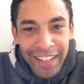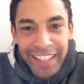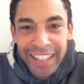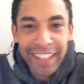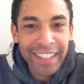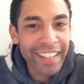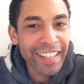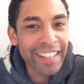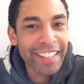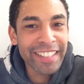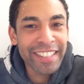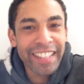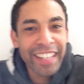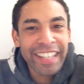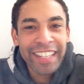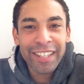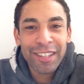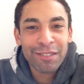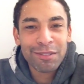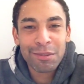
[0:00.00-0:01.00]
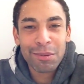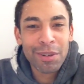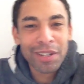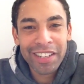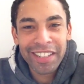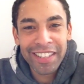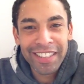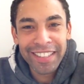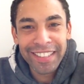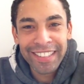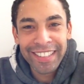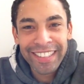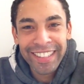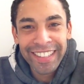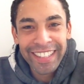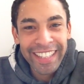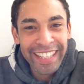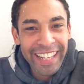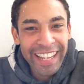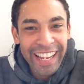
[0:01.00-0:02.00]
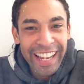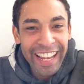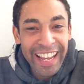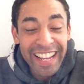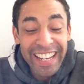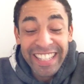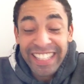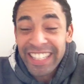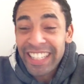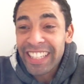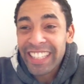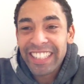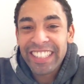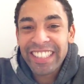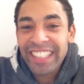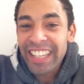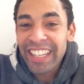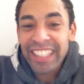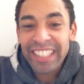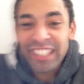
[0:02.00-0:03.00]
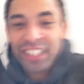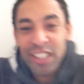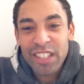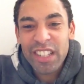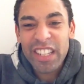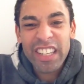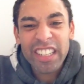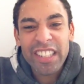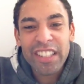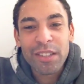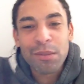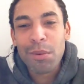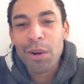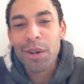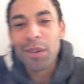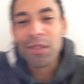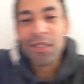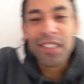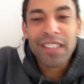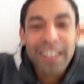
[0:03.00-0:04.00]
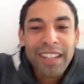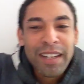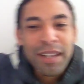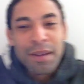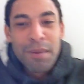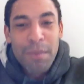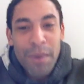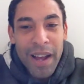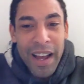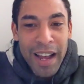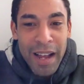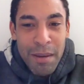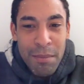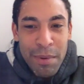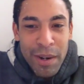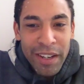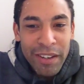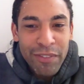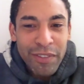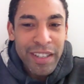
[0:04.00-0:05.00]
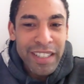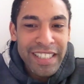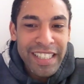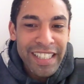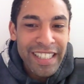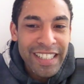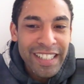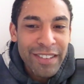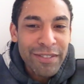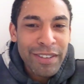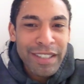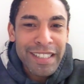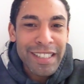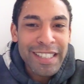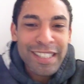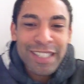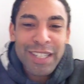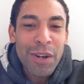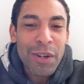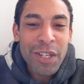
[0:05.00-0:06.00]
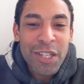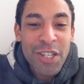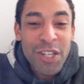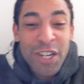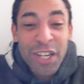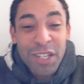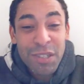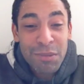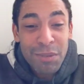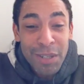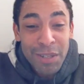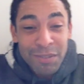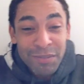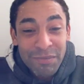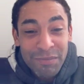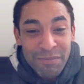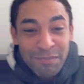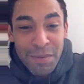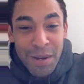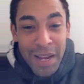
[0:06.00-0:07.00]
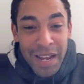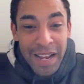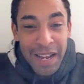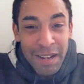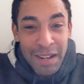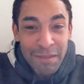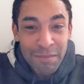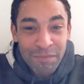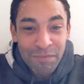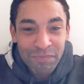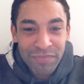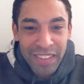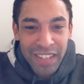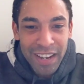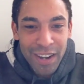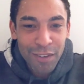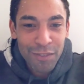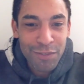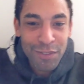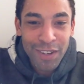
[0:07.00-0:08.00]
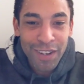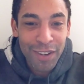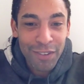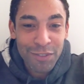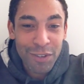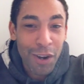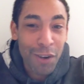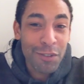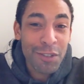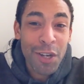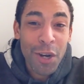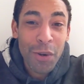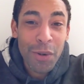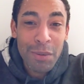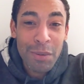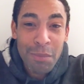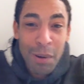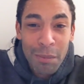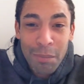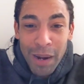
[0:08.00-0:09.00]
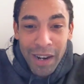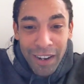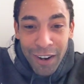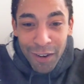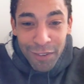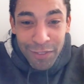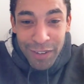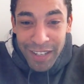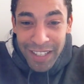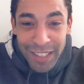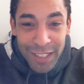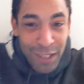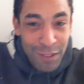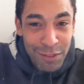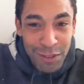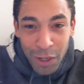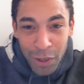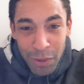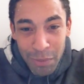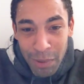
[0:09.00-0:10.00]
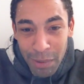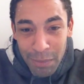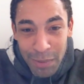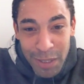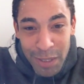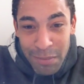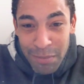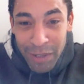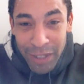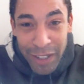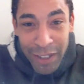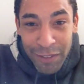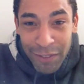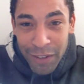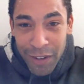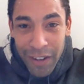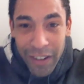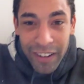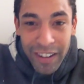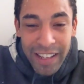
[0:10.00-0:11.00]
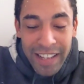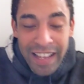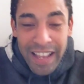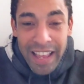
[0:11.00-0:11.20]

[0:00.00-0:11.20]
He loves working. And he just won't. But he thinks it's a load of shit as well. But I've showed him my back office. I've showed him how much money I've got.